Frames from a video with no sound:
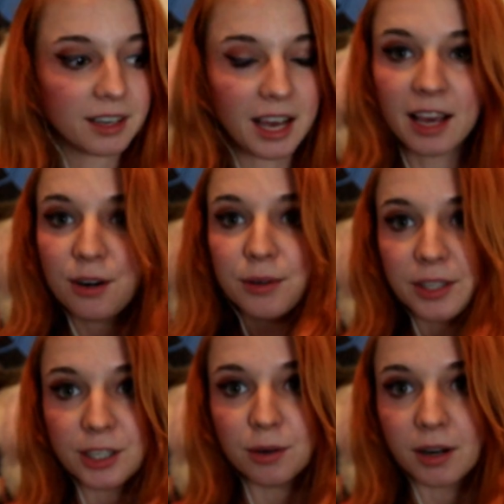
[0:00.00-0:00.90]
I don't
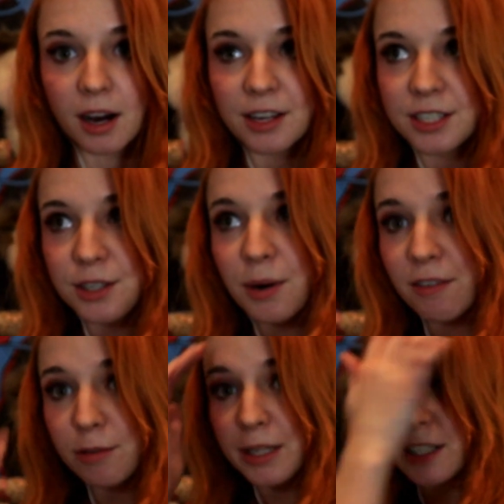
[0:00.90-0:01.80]
really know what content you
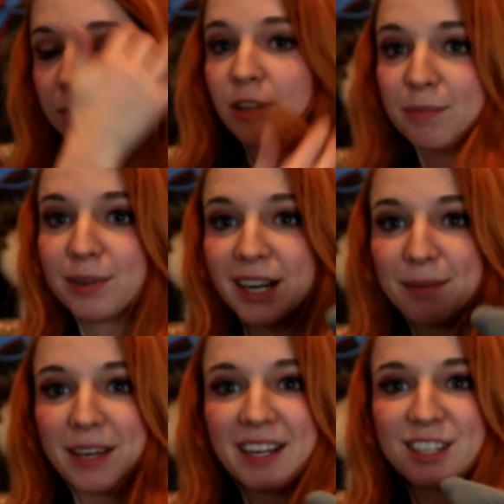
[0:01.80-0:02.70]
want from me at this point, but I
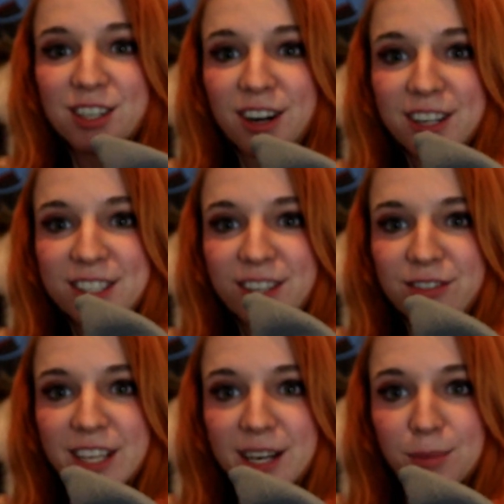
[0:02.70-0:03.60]
made a shark
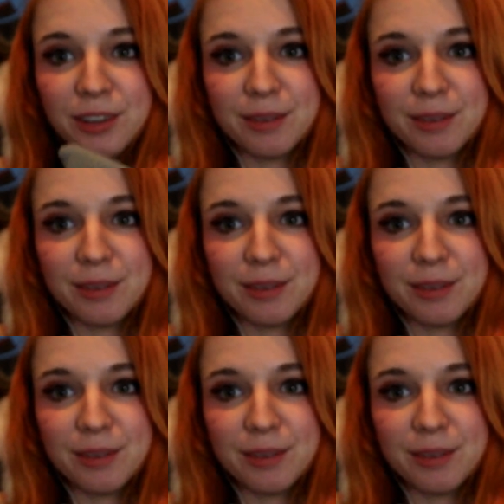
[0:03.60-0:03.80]
stuffed animal,